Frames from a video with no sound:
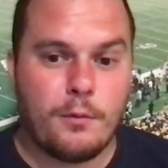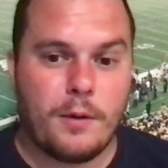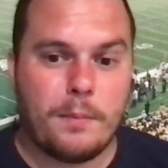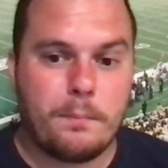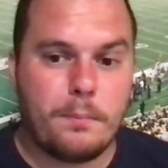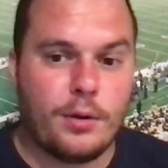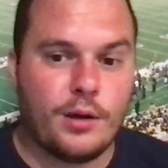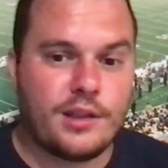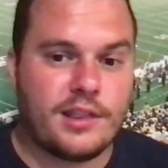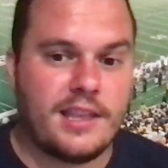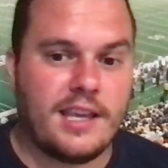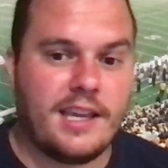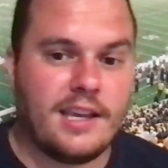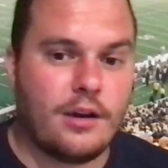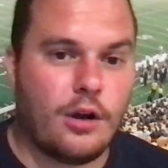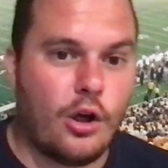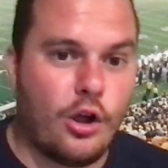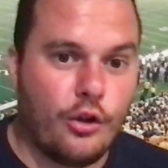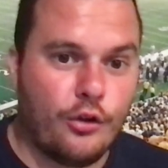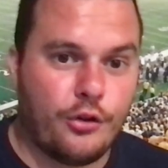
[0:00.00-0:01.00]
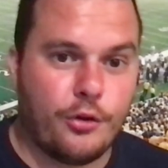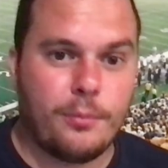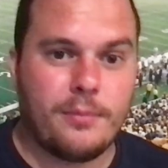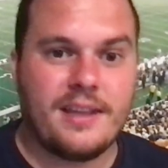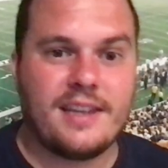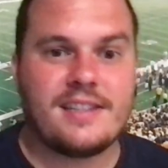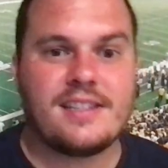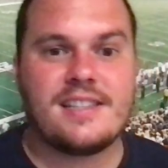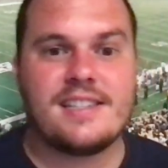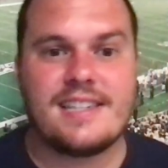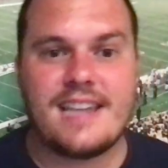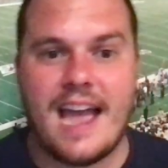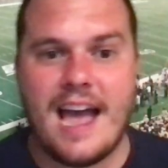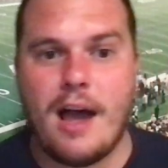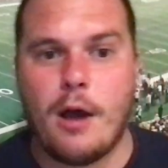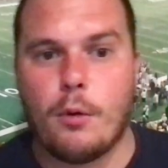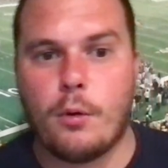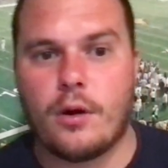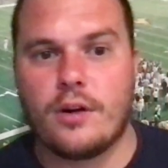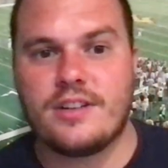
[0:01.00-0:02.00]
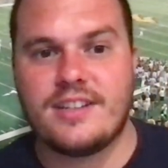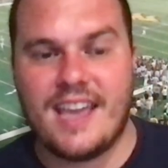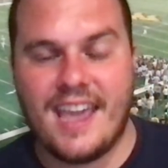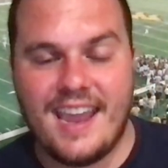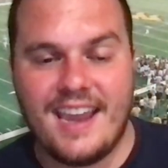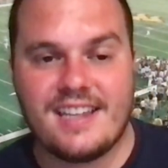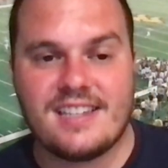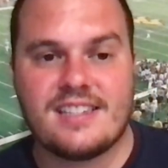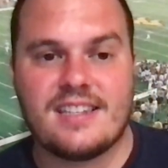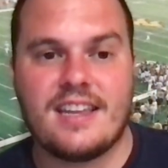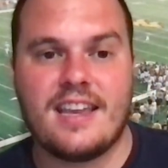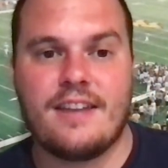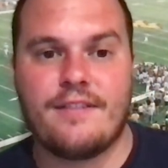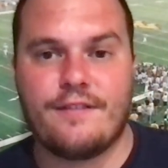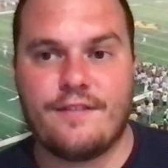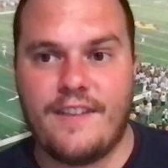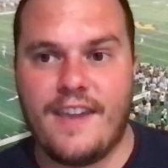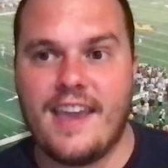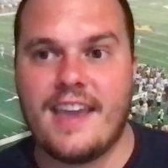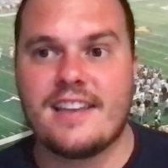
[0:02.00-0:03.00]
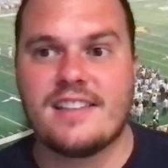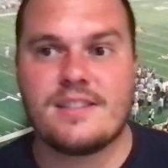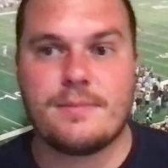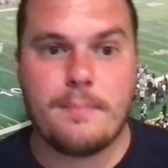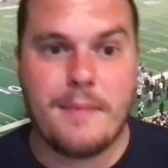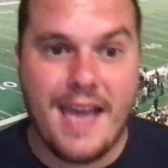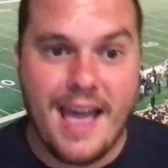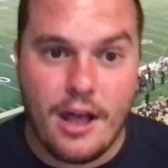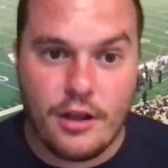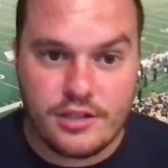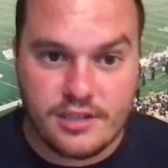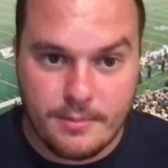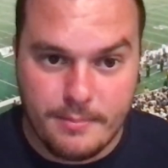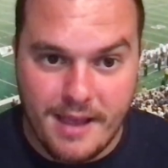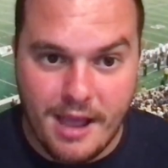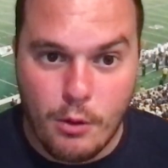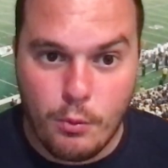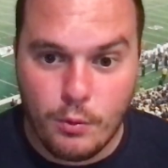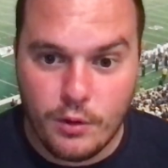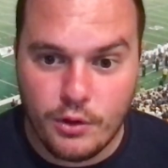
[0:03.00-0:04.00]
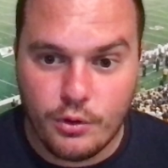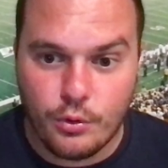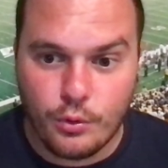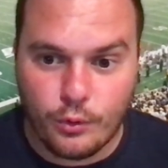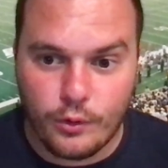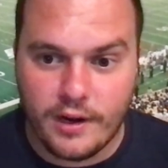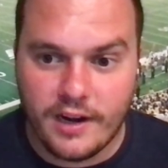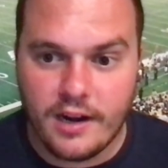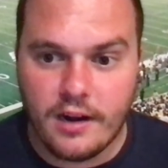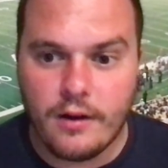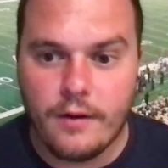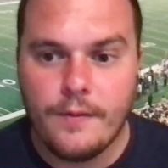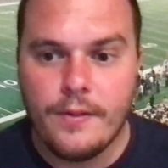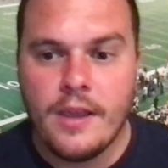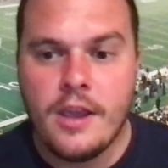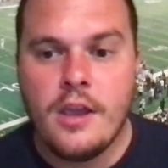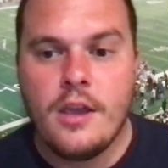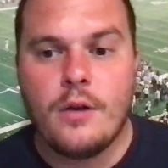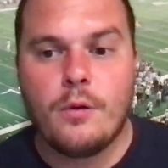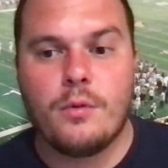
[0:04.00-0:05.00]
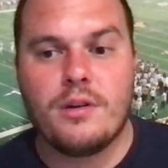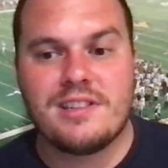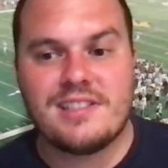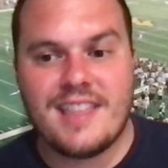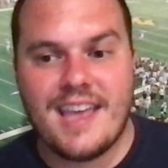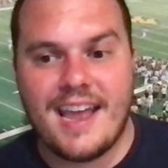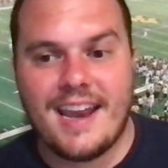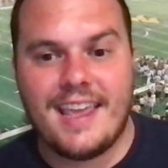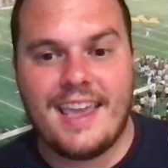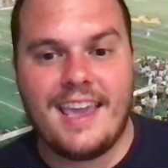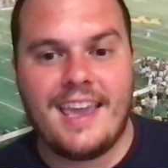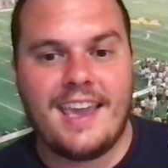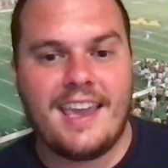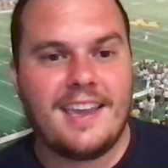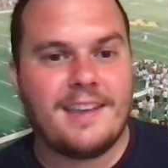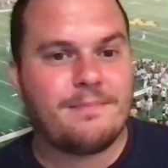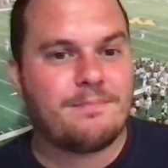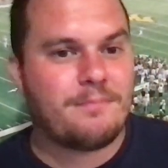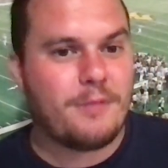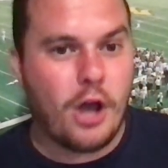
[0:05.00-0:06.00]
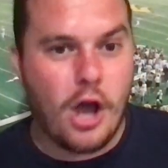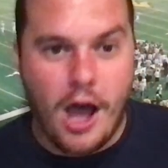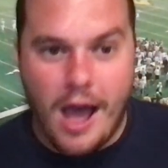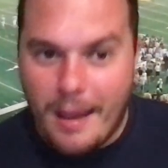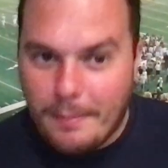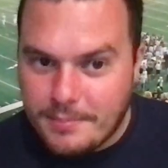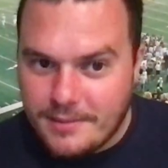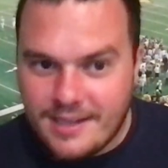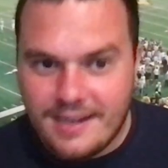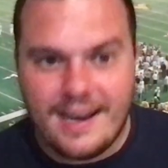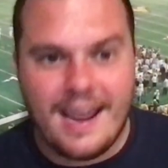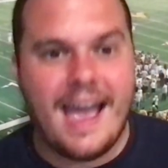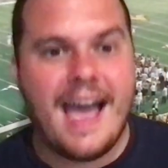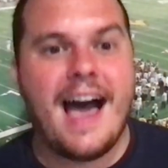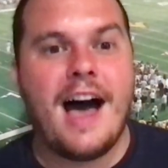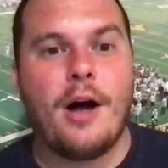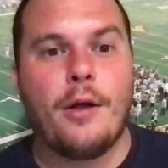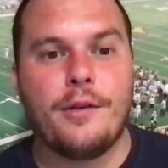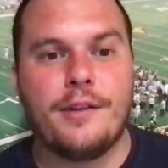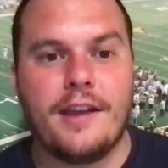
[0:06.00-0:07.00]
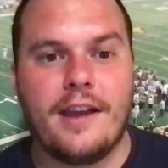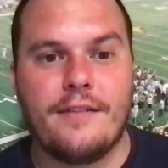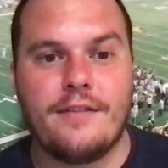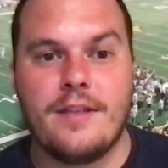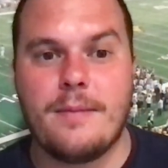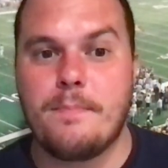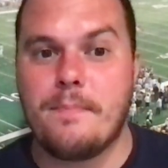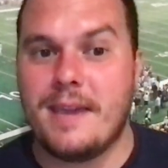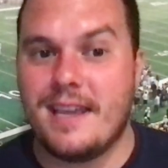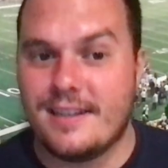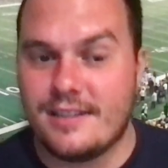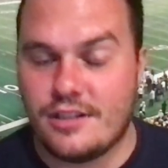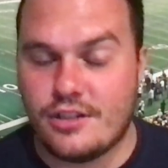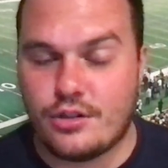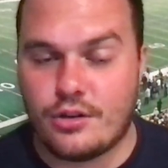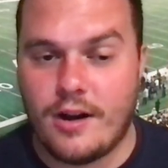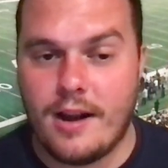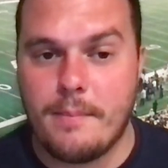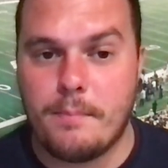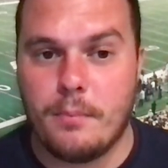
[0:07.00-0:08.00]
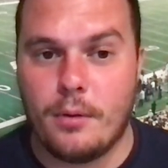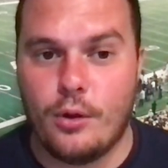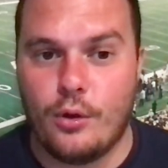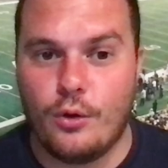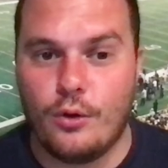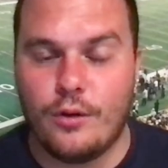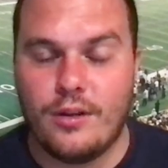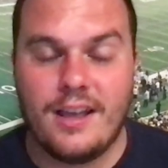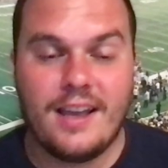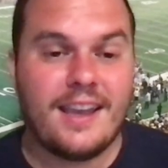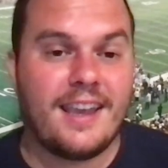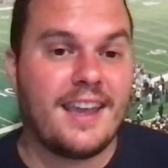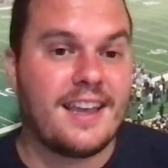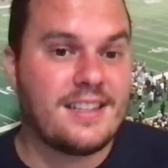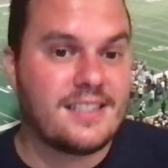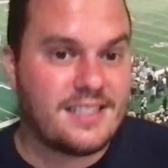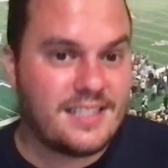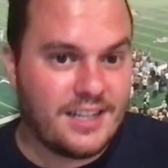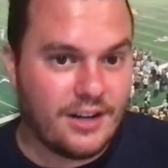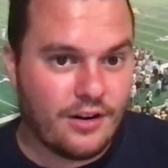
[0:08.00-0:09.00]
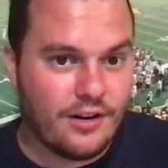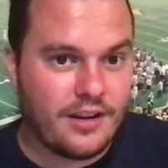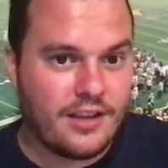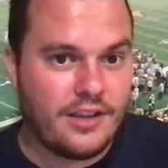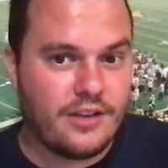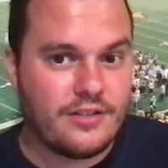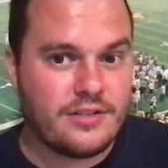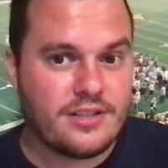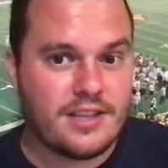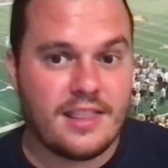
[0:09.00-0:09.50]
what put the ultimate sour taste in fans' mouths about Will Greer was that he opted out of the Pinstripe Bowl against Syracuse.